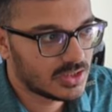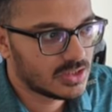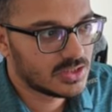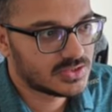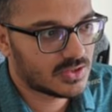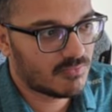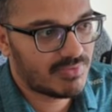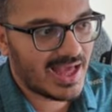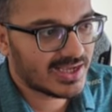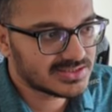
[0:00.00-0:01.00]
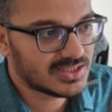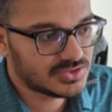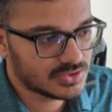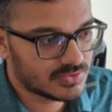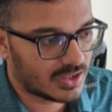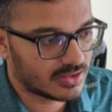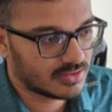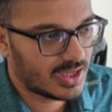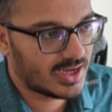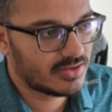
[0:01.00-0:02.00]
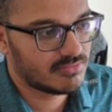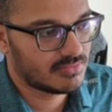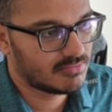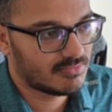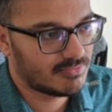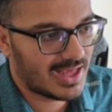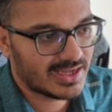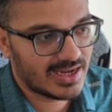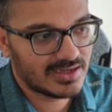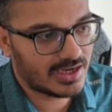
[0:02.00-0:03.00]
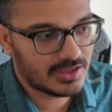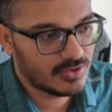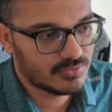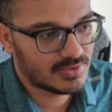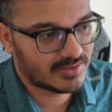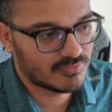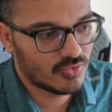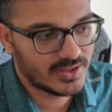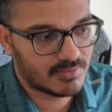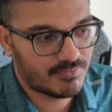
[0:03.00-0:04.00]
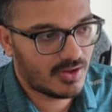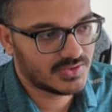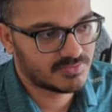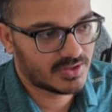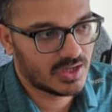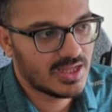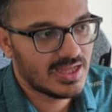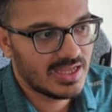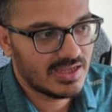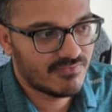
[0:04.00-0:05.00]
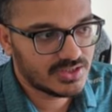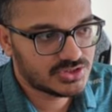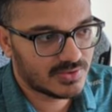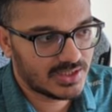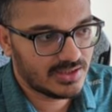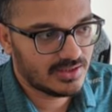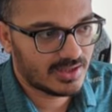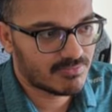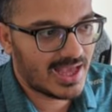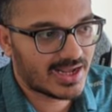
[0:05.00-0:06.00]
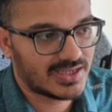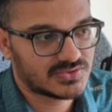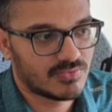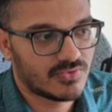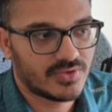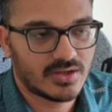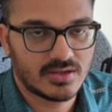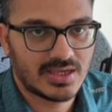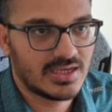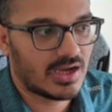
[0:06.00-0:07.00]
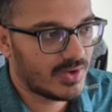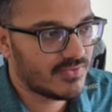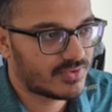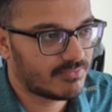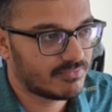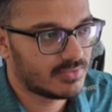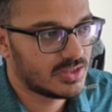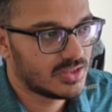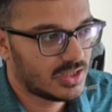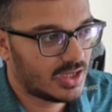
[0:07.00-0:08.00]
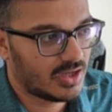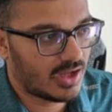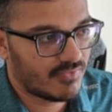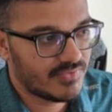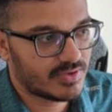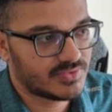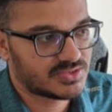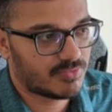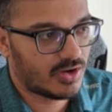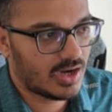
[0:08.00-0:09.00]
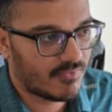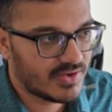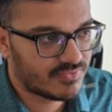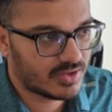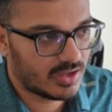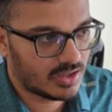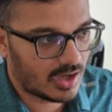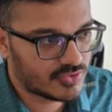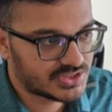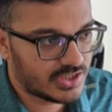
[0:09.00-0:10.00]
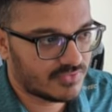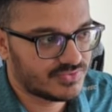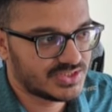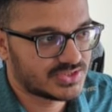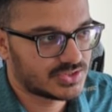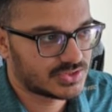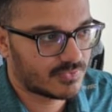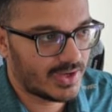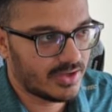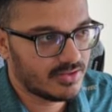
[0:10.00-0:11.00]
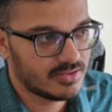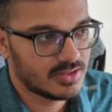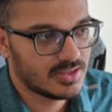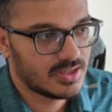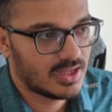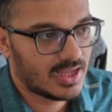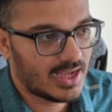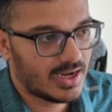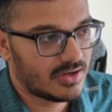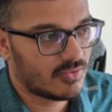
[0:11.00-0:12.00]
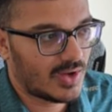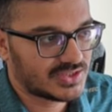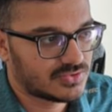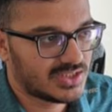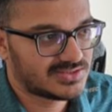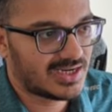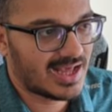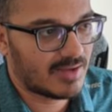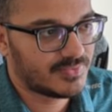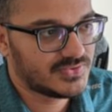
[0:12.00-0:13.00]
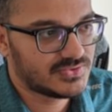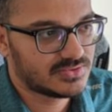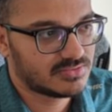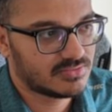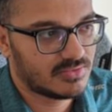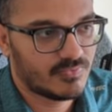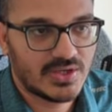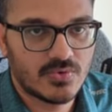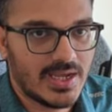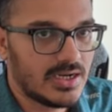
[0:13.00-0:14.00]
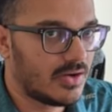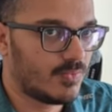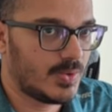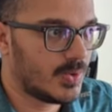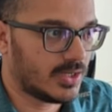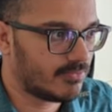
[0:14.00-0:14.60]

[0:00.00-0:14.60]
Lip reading: So black is in a zugzwang, and black can continue like moving the pawns, but eventually, like black has to move the king away from this pawn, away from outside of this square, and as soon as that happens, we queen and we win.